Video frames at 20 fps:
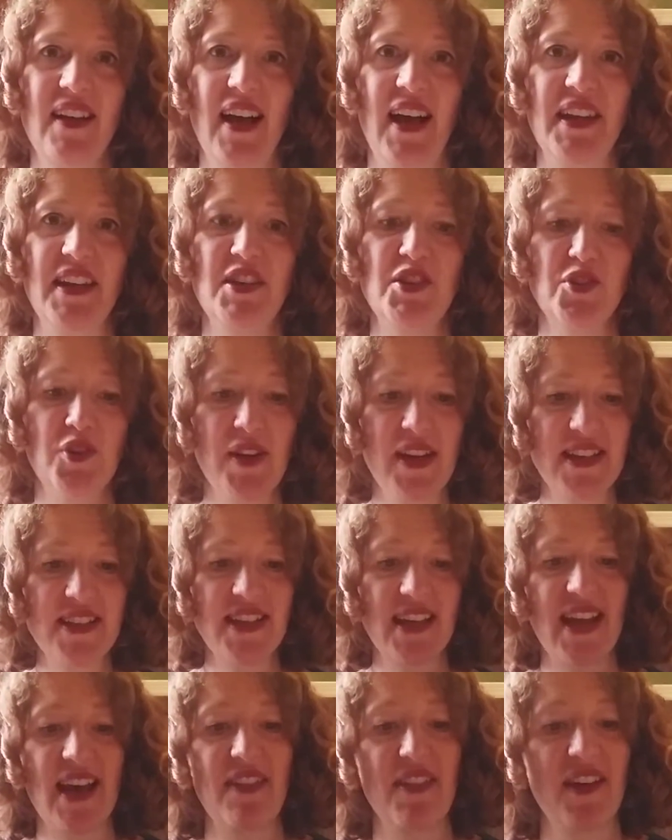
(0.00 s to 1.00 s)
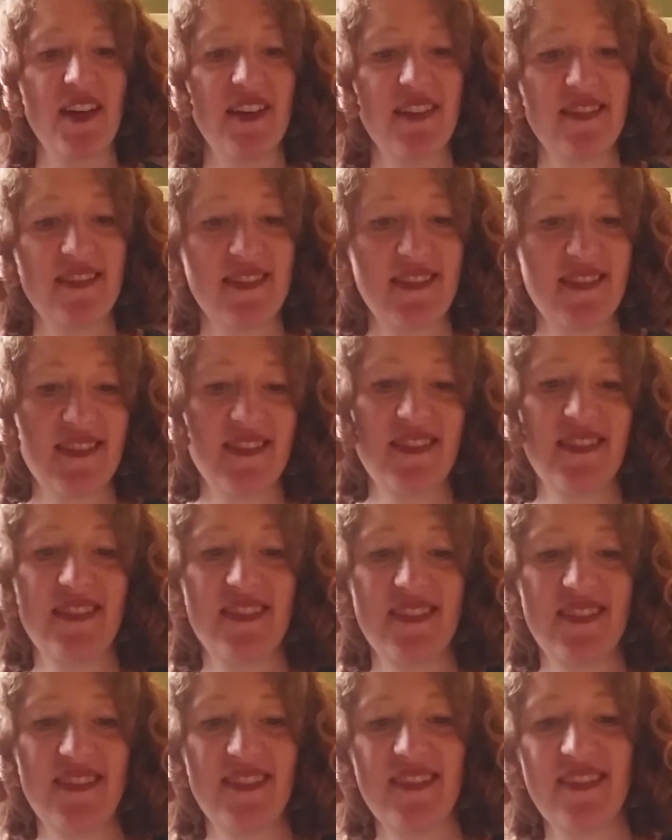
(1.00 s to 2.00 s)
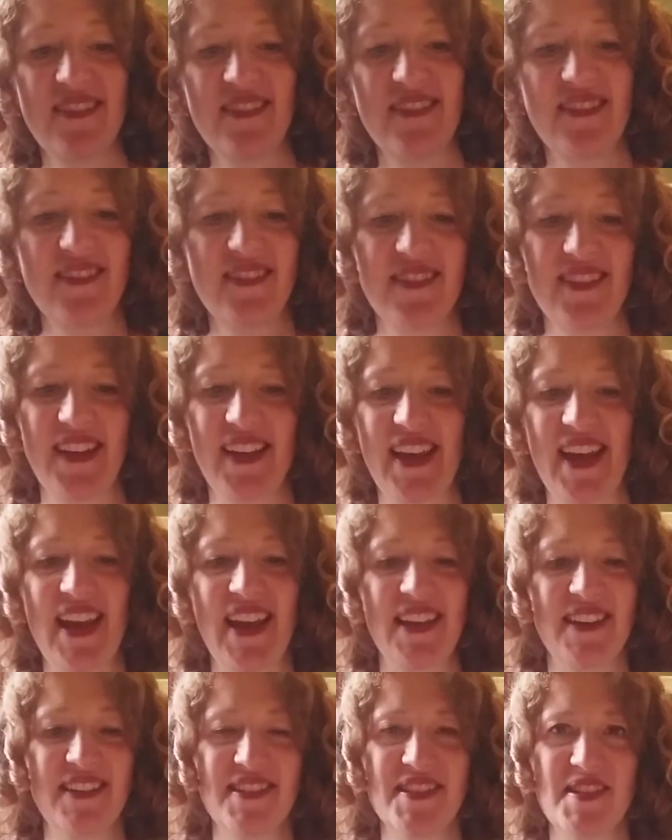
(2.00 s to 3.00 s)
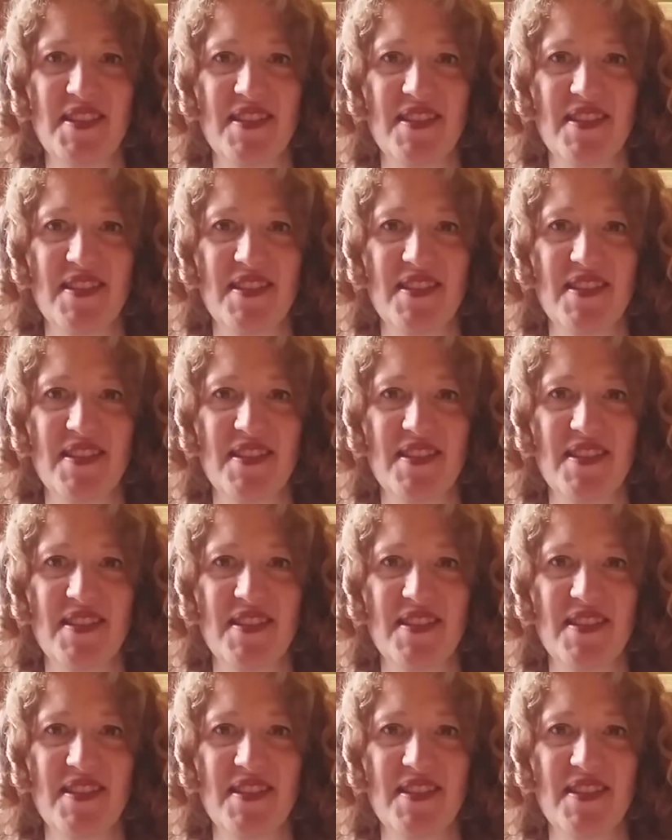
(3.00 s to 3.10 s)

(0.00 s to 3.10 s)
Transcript: And in joining together, again,